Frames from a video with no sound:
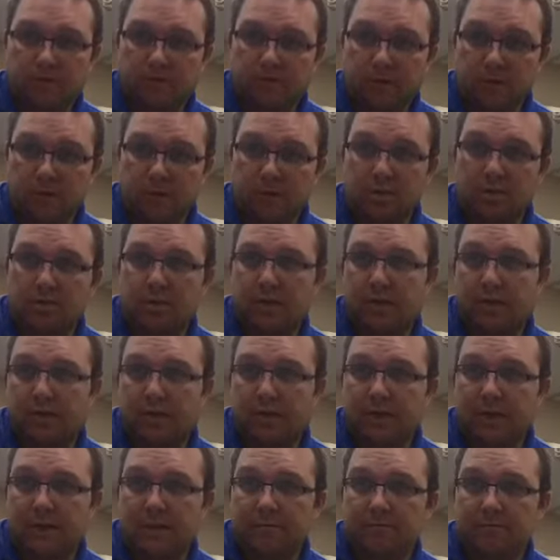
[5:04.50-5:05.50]

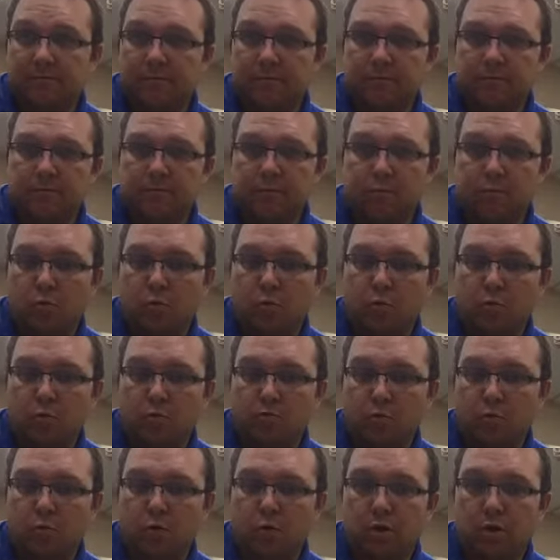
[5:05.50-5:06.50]
velocity,
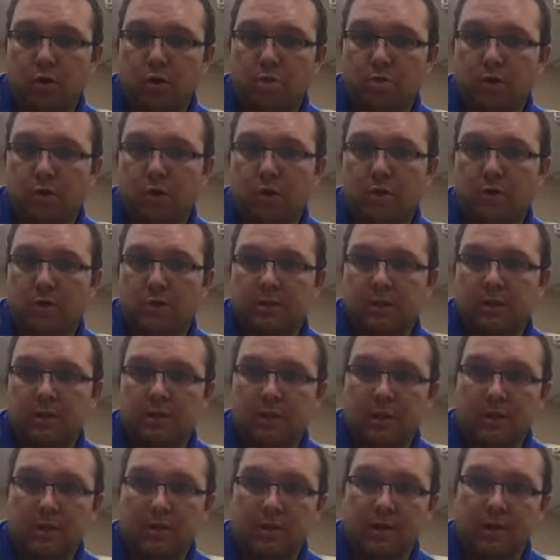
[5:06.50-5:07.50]
more than the person is
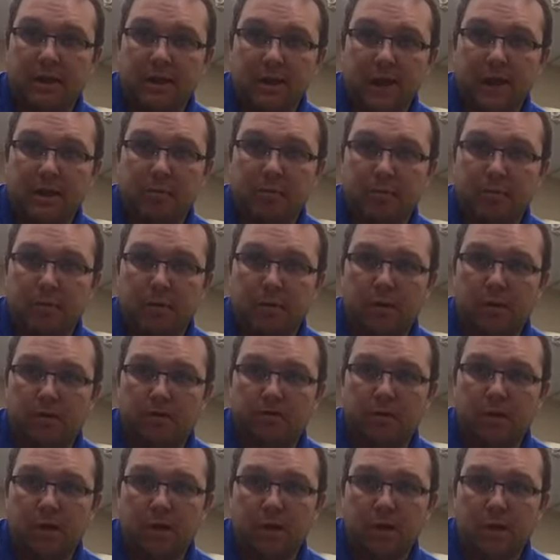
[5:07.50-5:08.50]
currently capable
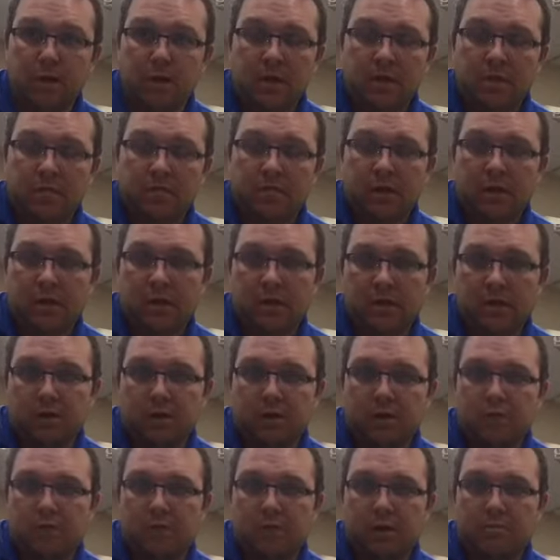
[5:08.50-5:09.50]
of. But it can
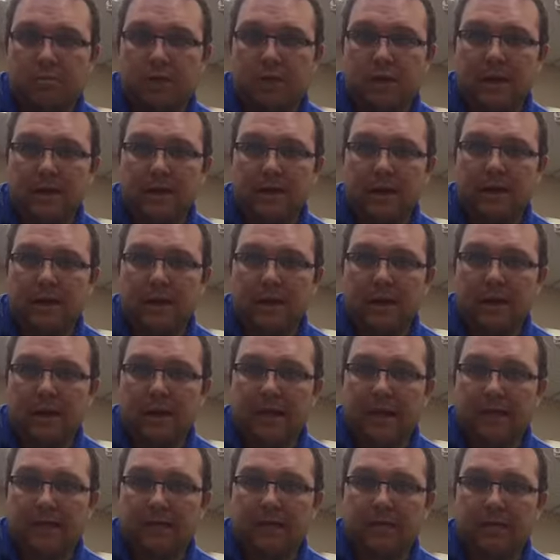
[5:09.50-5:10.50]
also be like
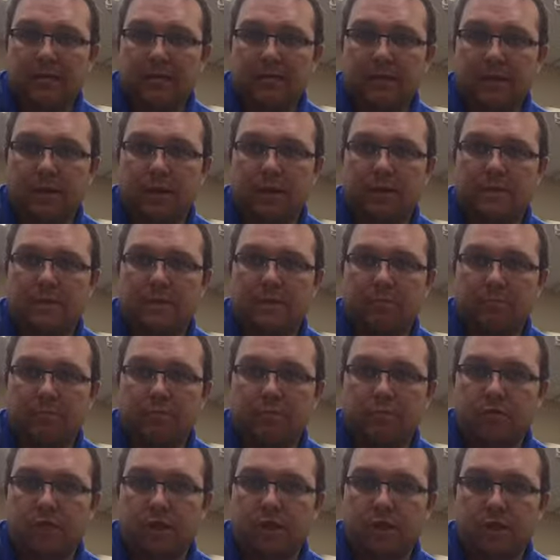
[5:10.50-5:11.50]
here, where there's
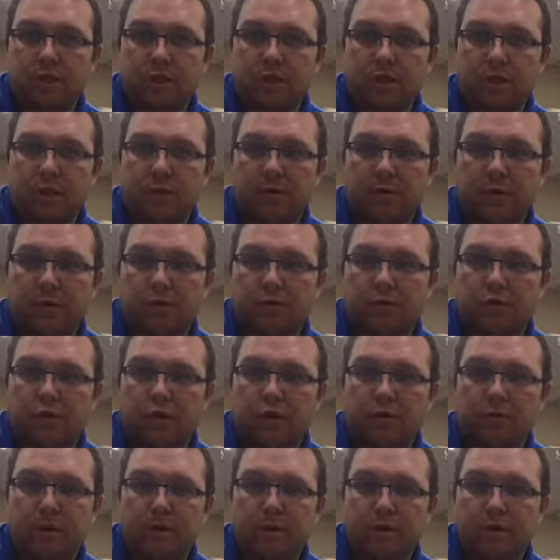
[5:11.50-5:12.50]
compression going on,
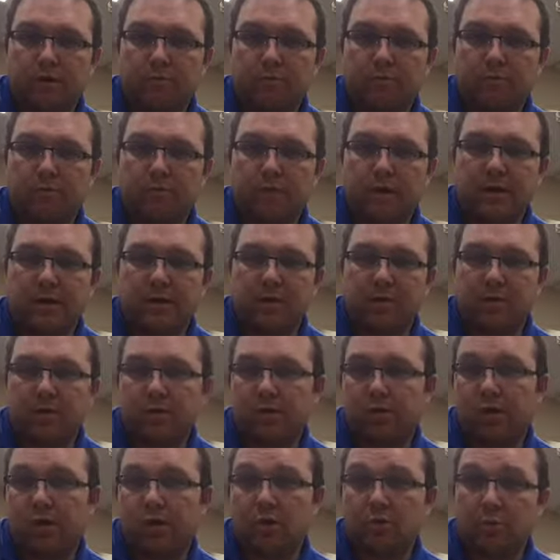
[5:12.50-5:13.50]
too much compression,
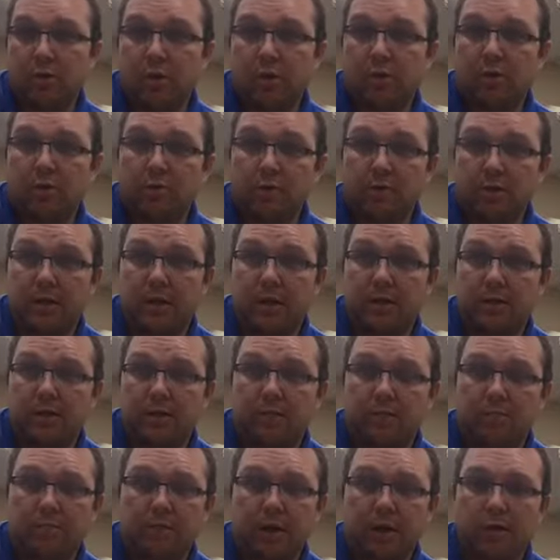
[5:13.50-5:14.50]
or it could be a combination
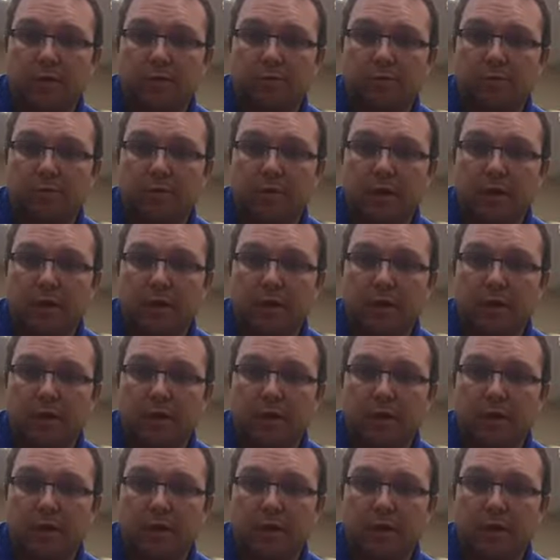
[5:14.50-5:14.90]
of both.